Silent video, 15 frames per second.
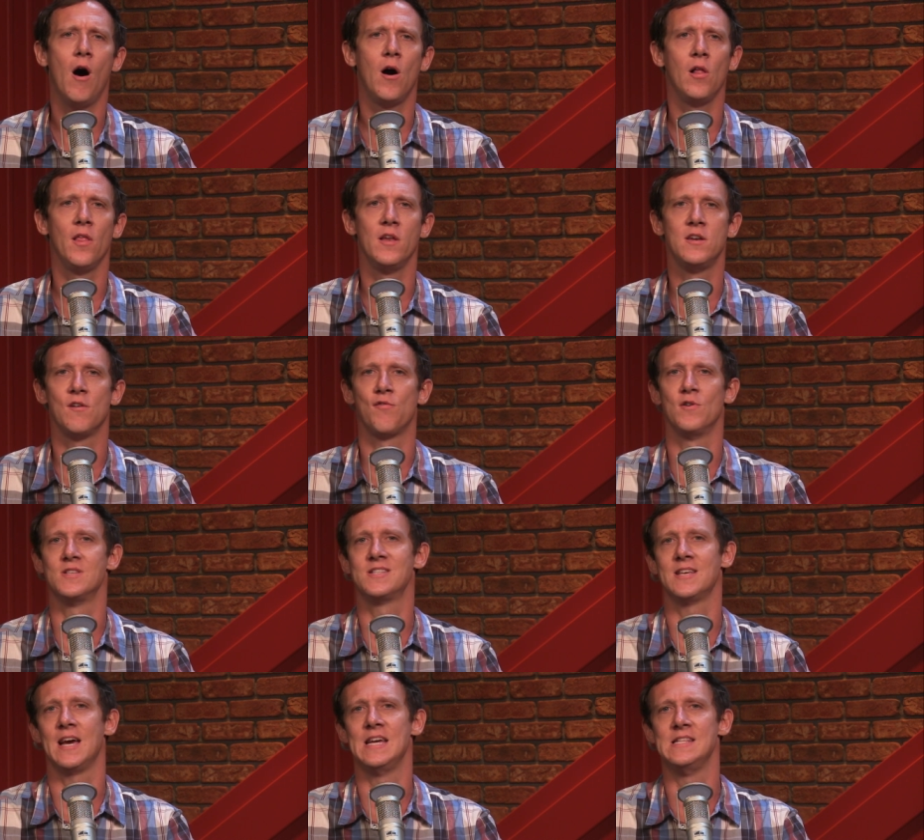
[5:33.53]
all on
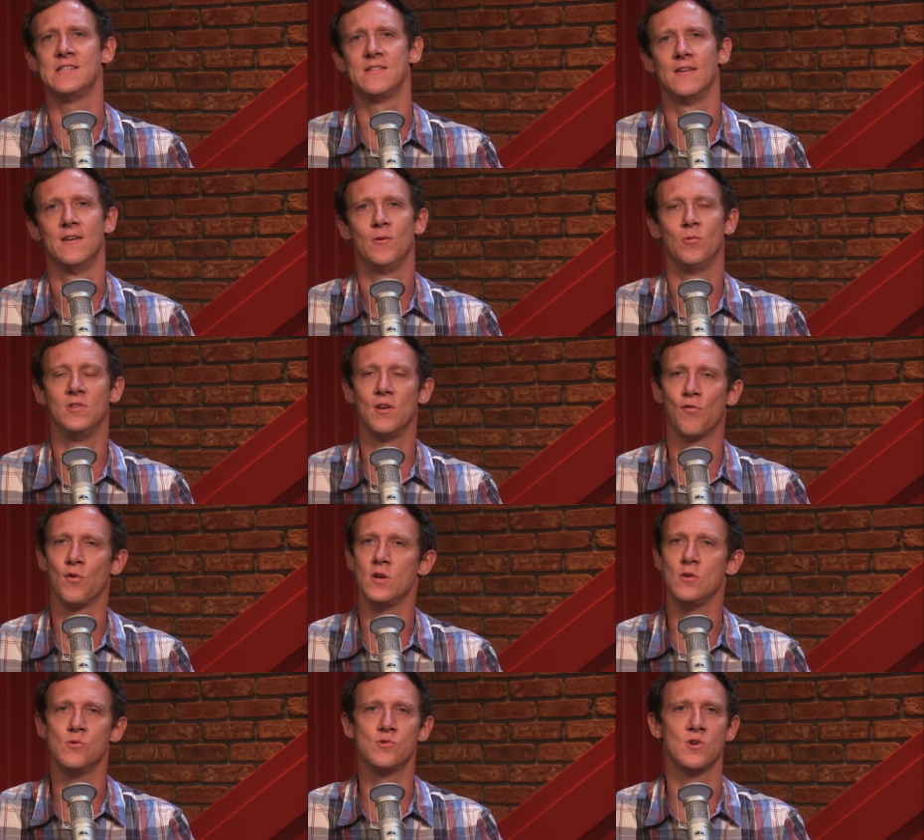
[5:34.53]
different sites with
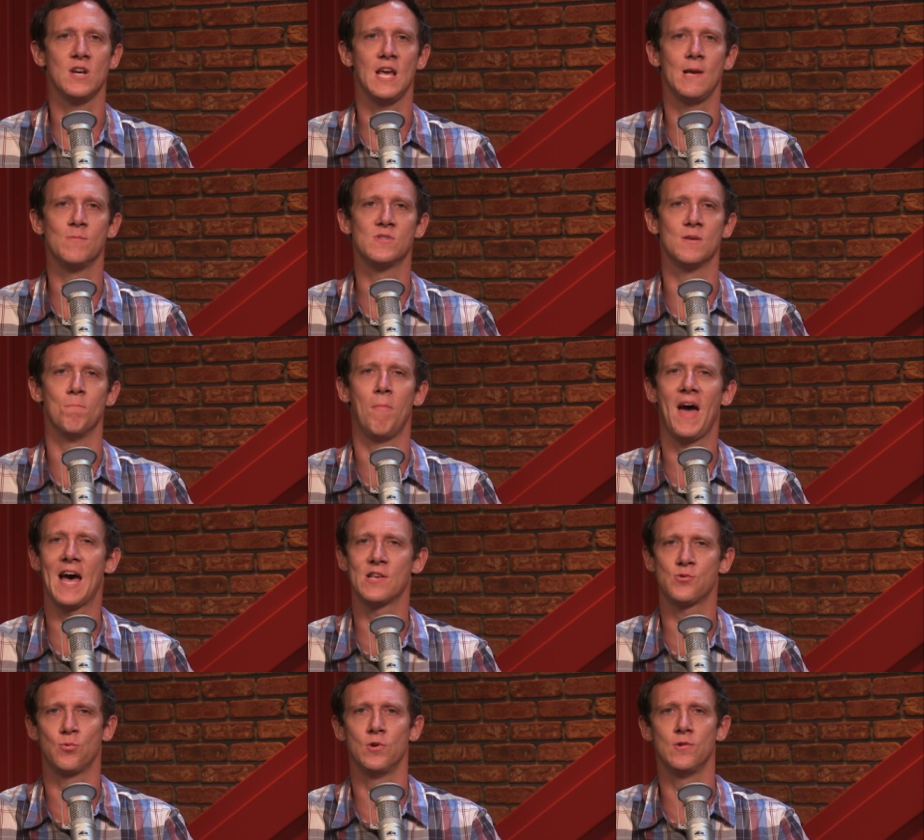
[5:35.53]
different usernames and
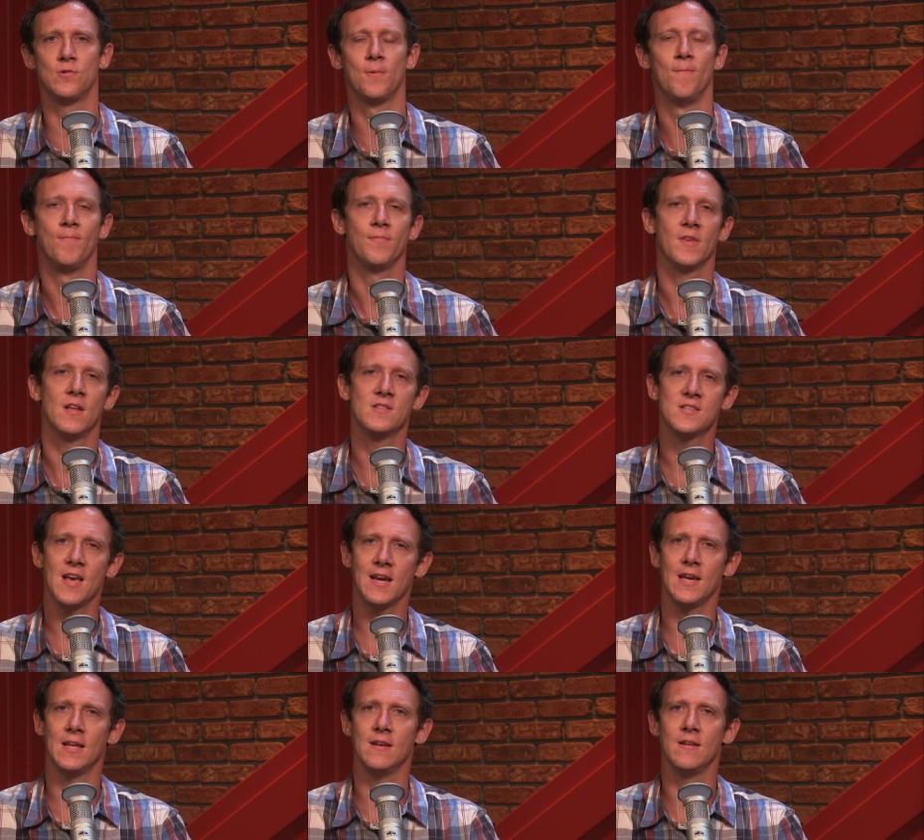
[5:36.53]
passwords. And
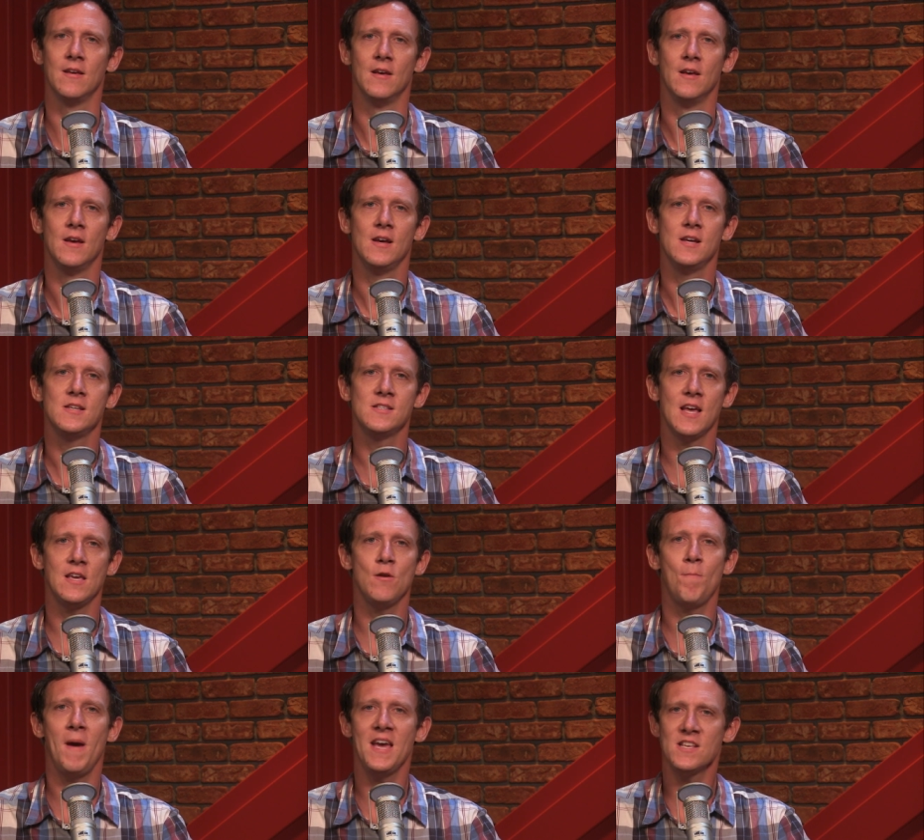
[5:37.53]
second is that
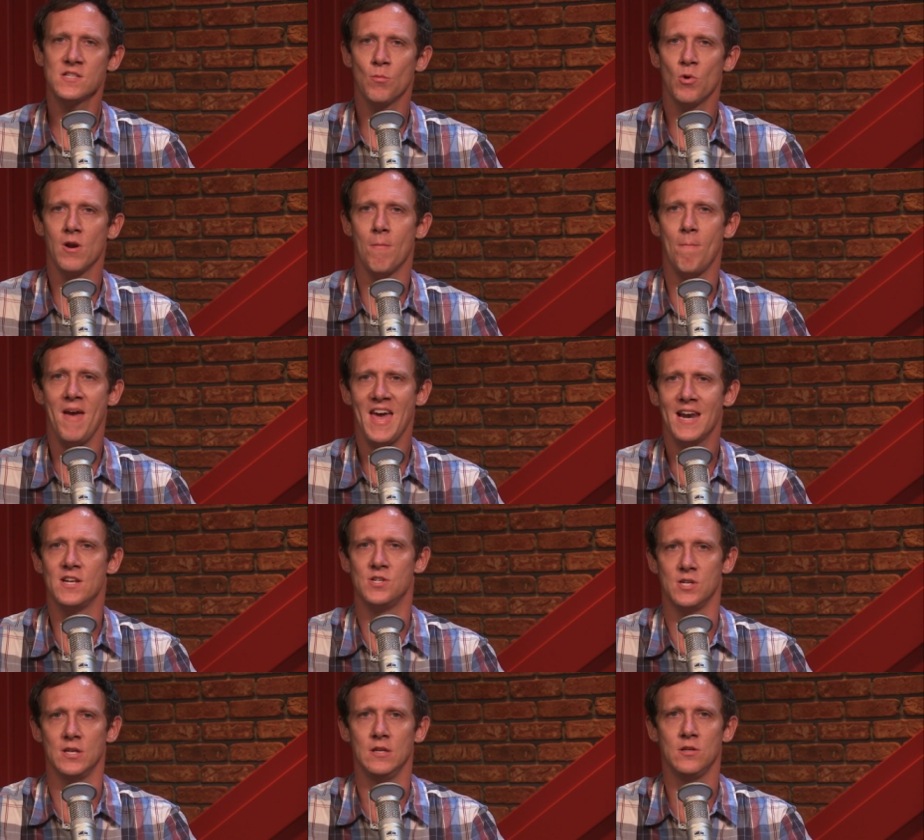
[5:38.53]
you pay someone to
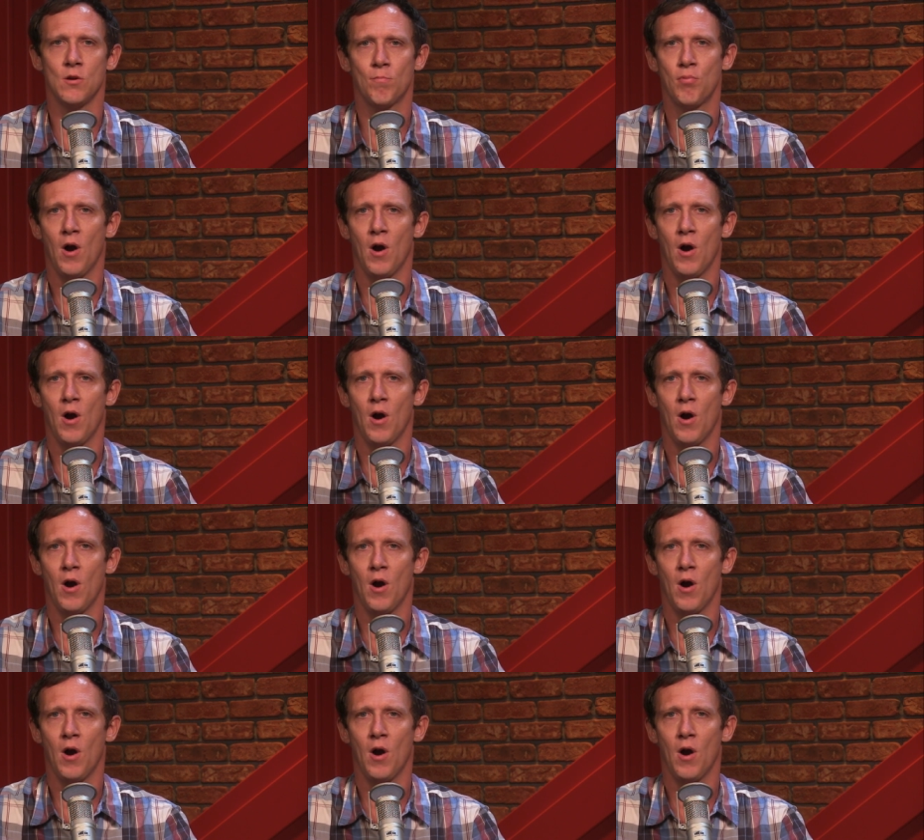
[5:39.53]
manage it and you're